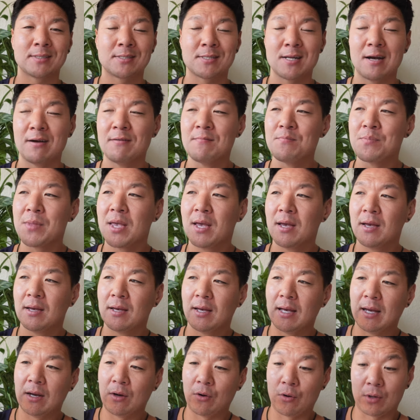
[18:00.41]
and stuff,
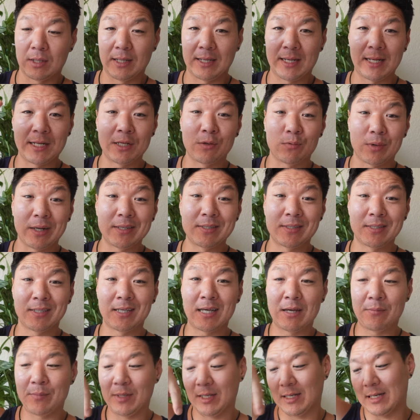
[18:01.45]
or like any racing
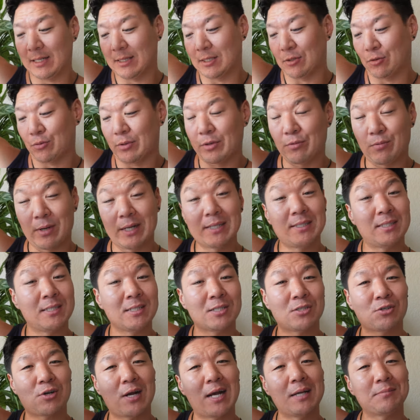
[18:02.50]
game, and they got the three
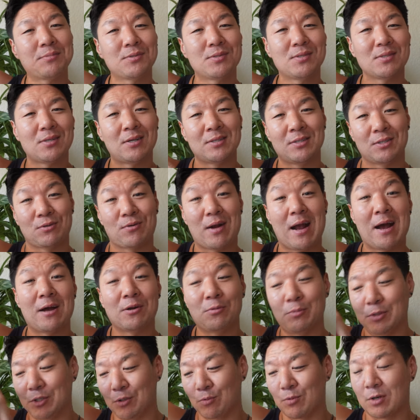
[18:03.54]
racing stripes on the
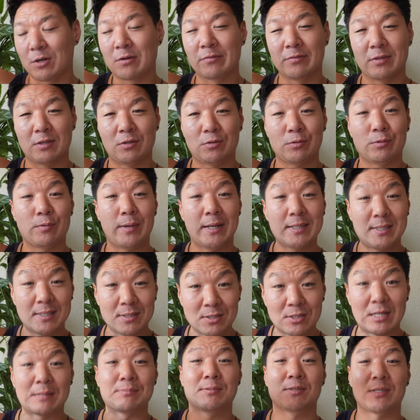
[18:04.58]
ground. And when you run over the three
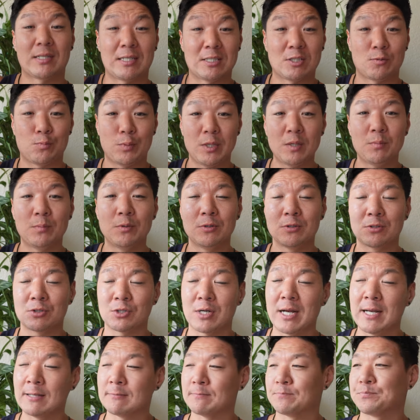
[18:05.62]
racing stripes, it's like a speed
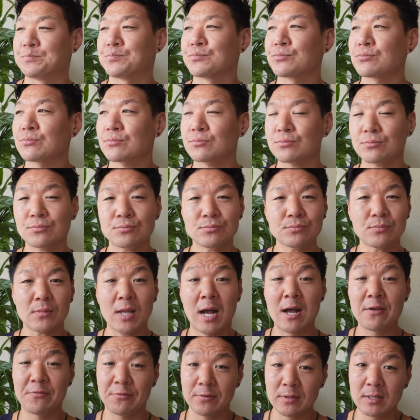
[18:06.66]
boost, right?
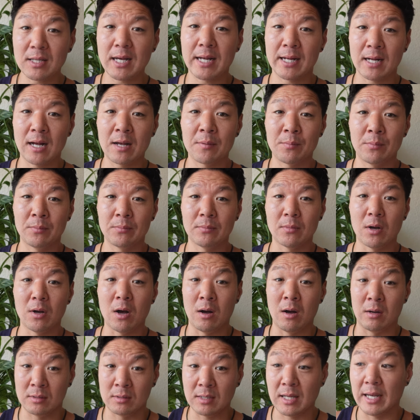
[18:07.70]
I feel like I'm
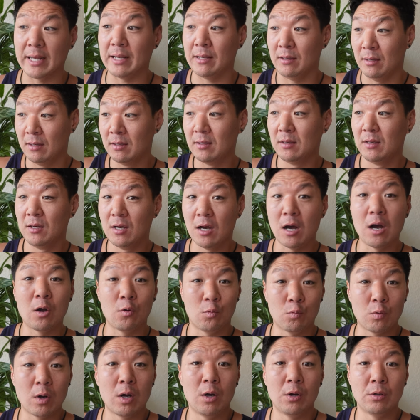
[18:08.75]
on like a
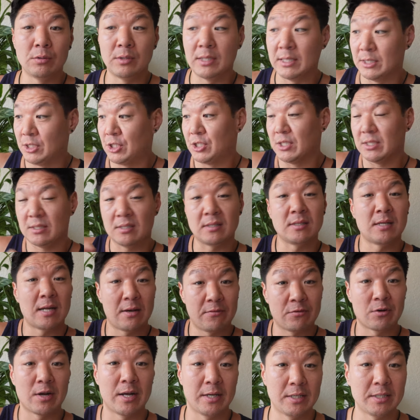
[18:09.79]
road that's just a
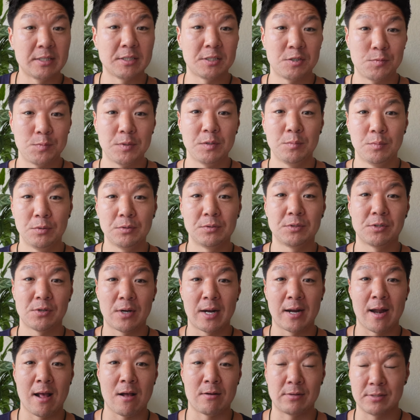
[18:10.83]
never-ending speed boost
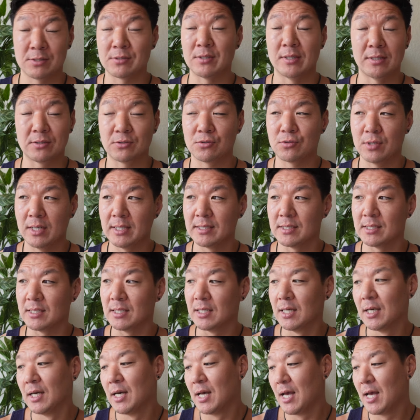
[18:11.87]
right now. It's it's crazy,
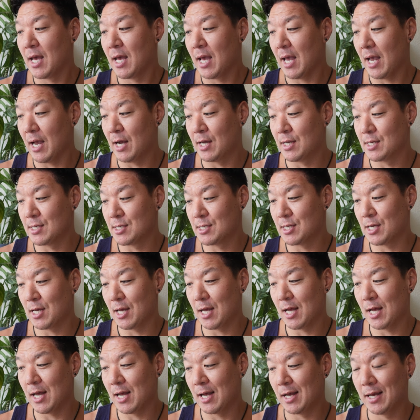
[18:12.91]
and
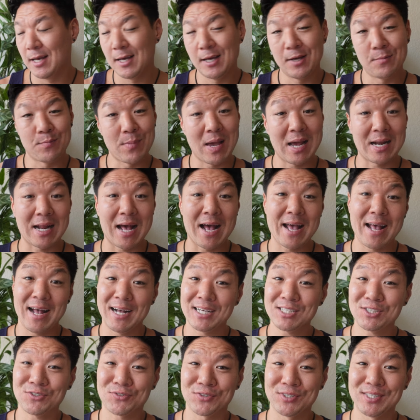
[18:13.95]
uh, man, I
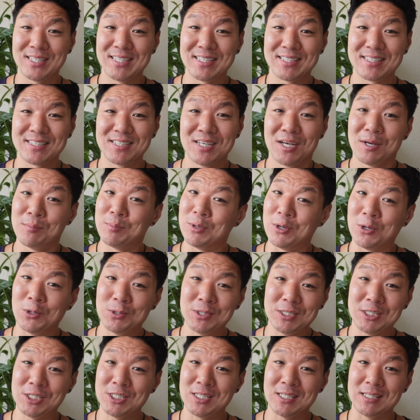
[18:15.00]
asked for this, but
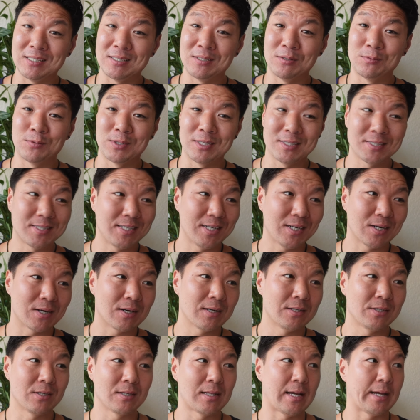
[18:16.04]
holy shit, when it's
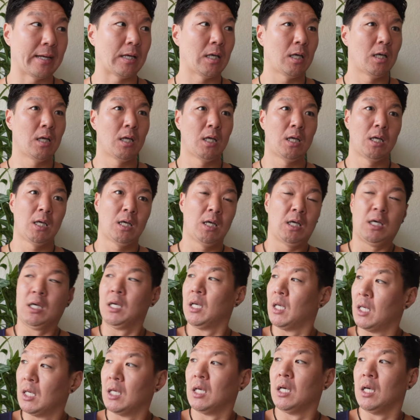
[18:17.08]
here, you're like.
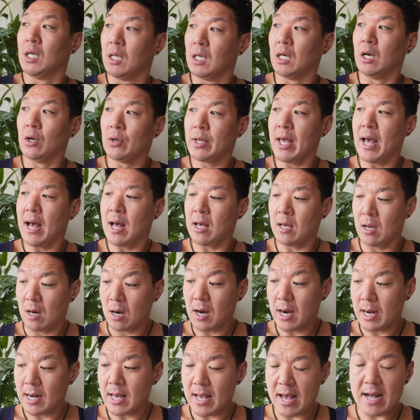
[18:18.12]
Oh yeah, all
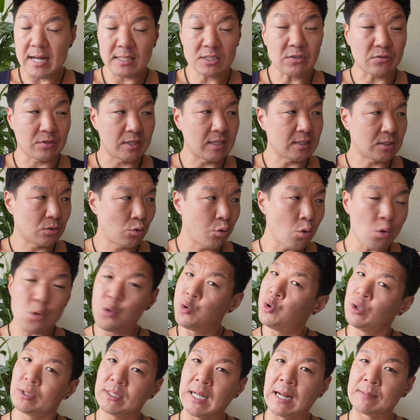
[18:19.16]
right, I asked for this.
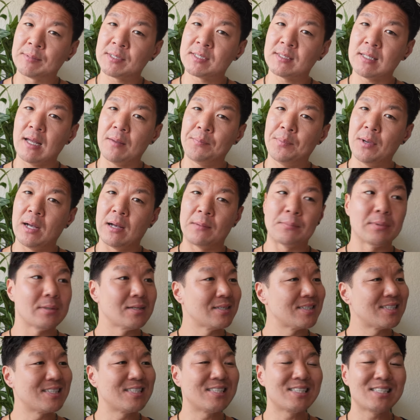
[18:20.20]
Whew, time to step
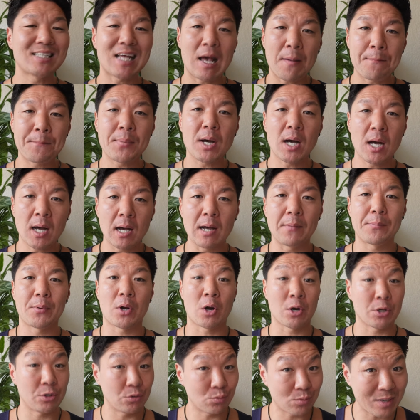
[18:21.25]
up. Step up.
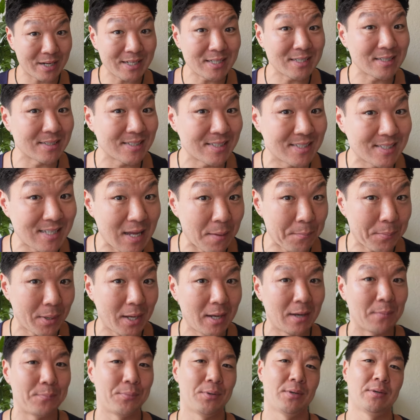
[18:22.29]
Are you ready to step
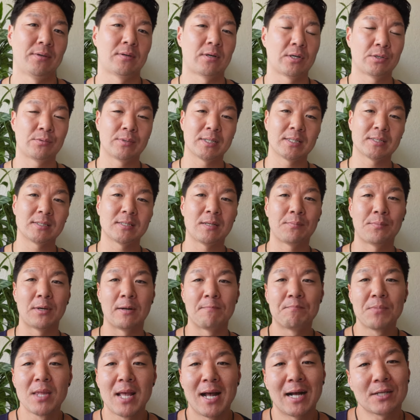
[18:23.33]
up? Are you ready to step
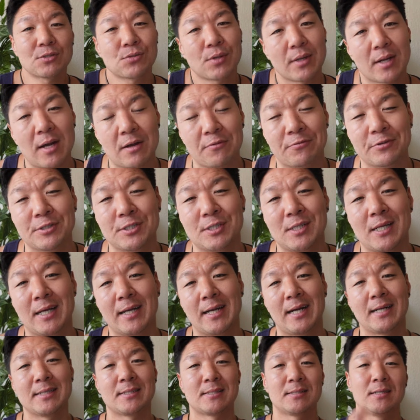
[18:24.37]
up? That's what I got for you today,
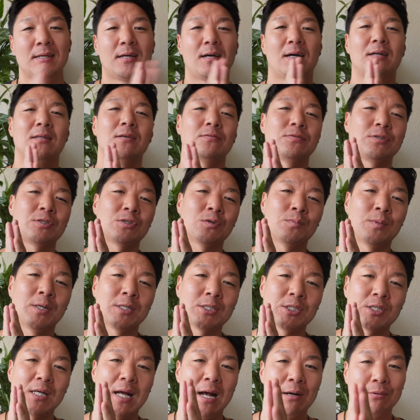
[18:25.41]
guys. I love you so
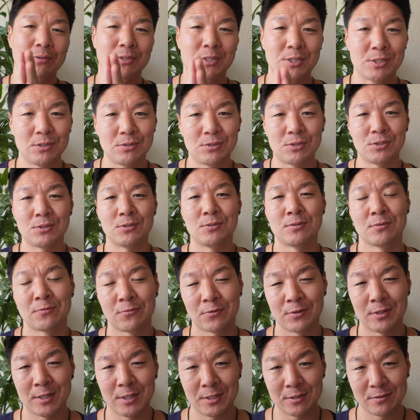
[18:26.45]
much. I will see you soon
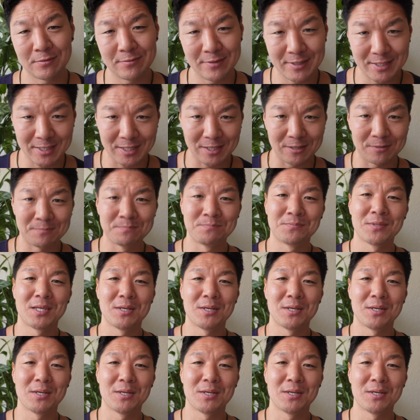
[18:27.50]
for another video.